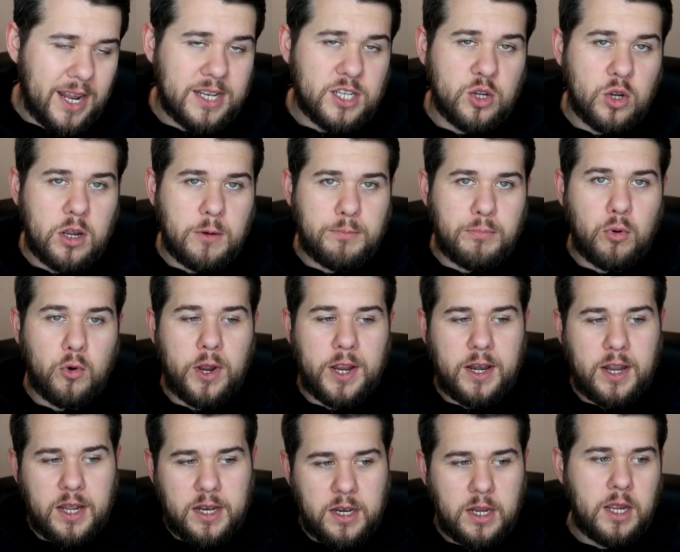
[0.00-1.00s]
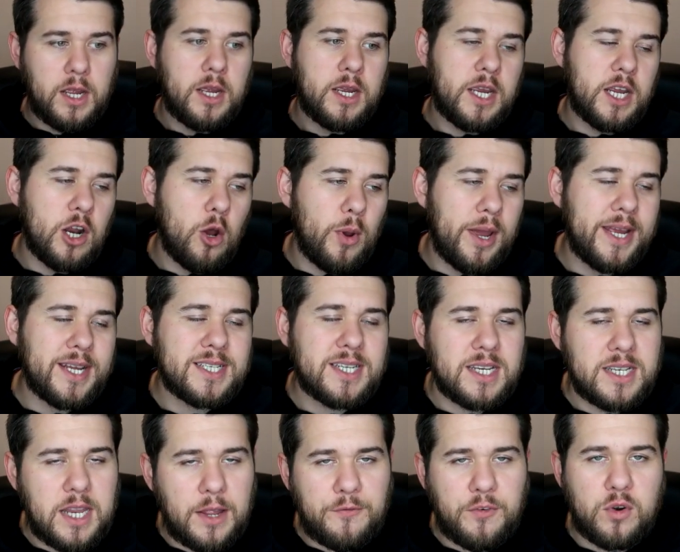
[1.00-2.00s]
They took a point. And, you know, it's
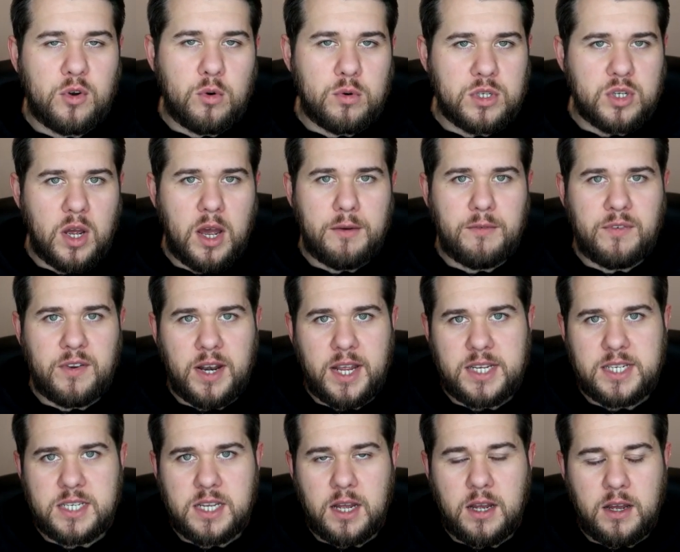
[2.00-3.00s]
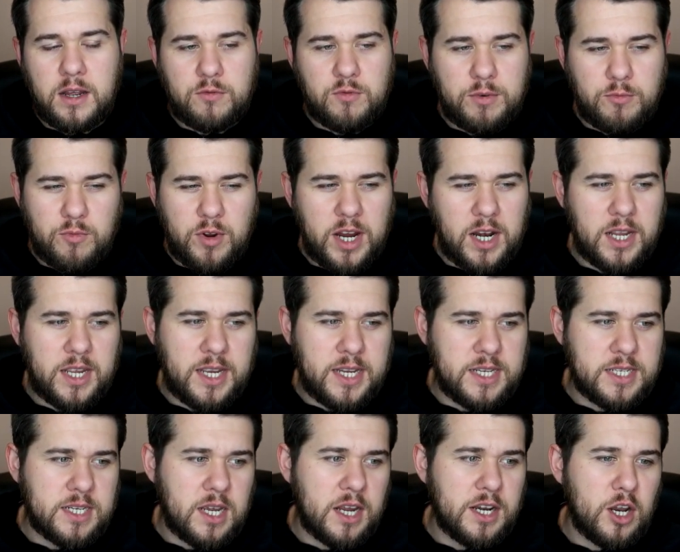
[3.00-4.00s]
a difficult time for Leicester. It really
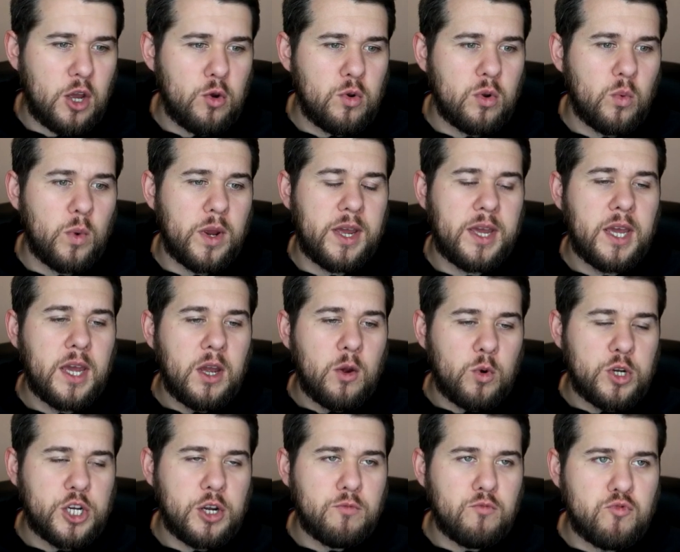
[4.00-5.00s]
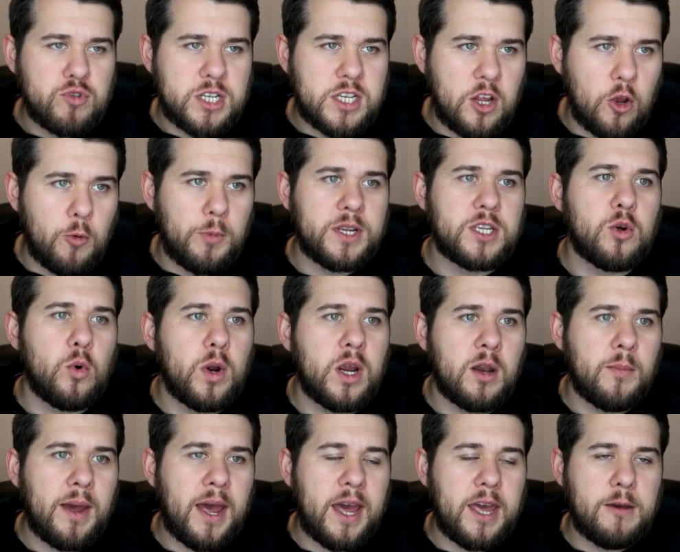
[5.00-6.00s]
is. I know that we shouldn't still be
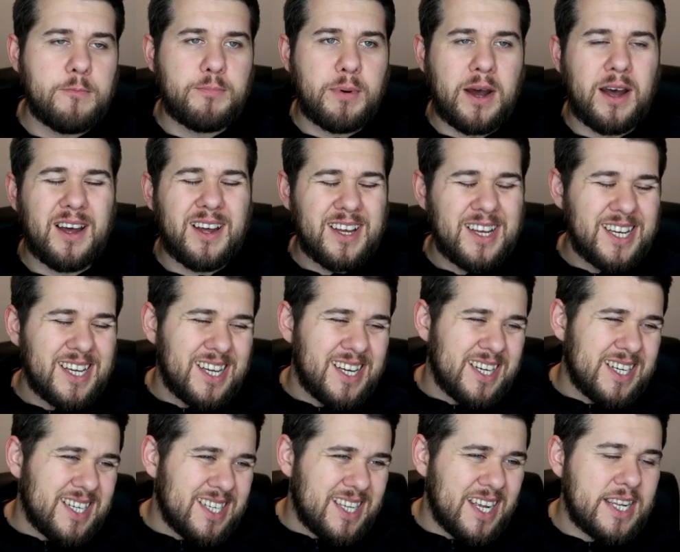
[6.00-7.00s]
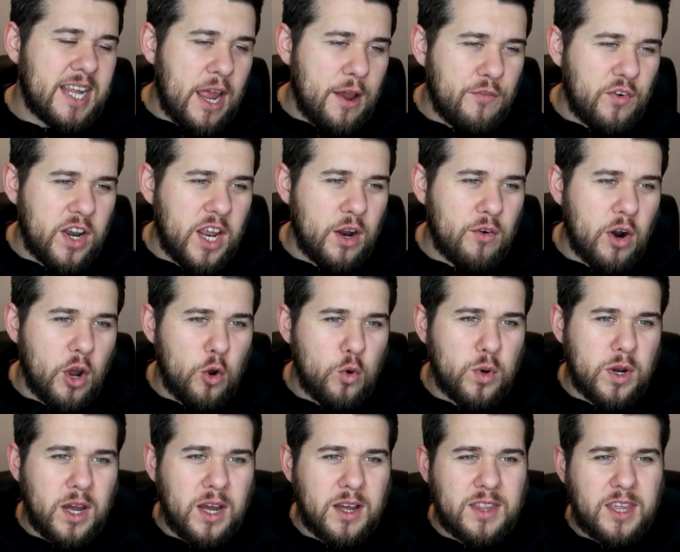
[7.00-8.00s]
talking about it, but the death of their
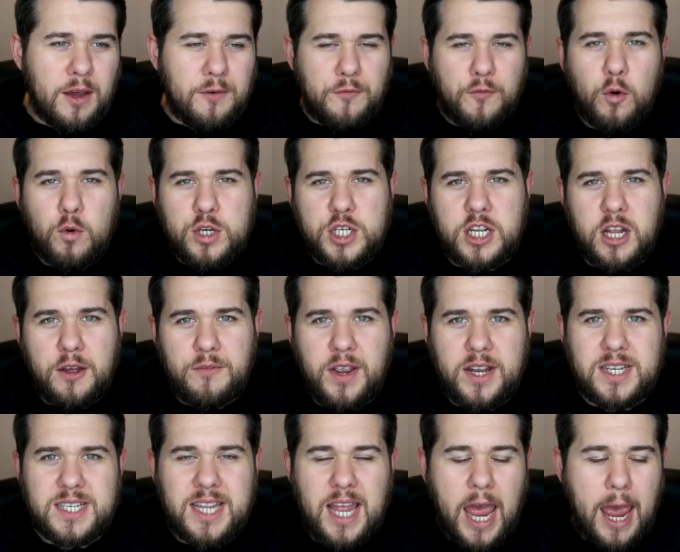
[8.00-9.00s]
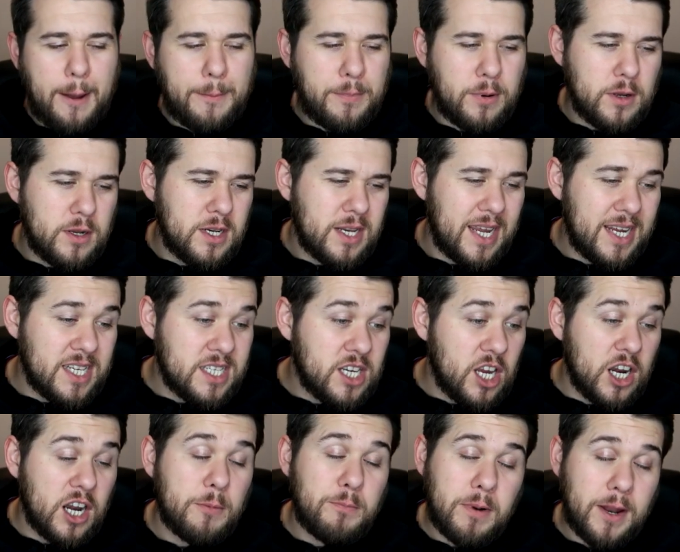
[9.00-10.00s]
owner, the unfortunate events that happened, it's
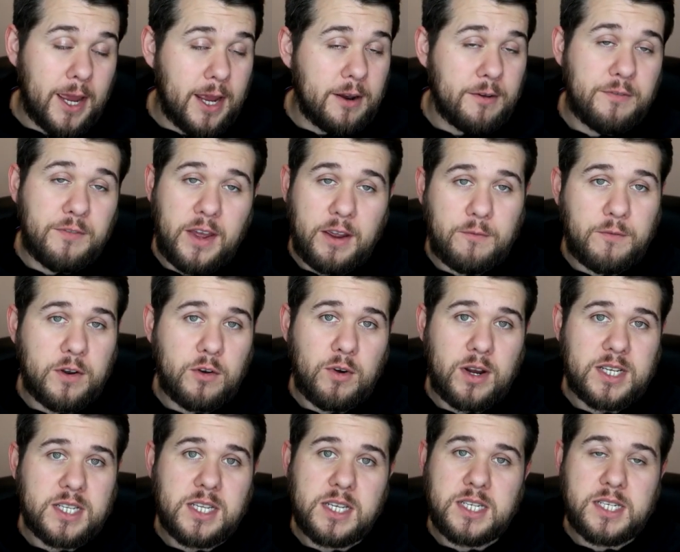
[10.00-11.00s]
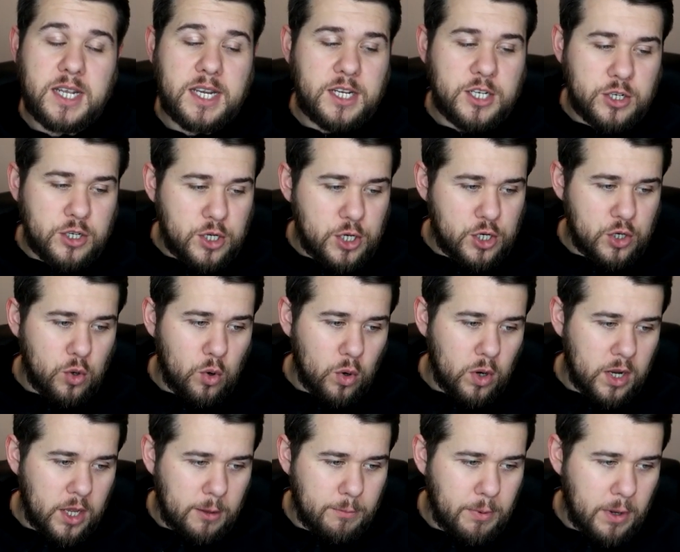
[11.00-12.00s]
going to play an effect for the rest of the season, surely.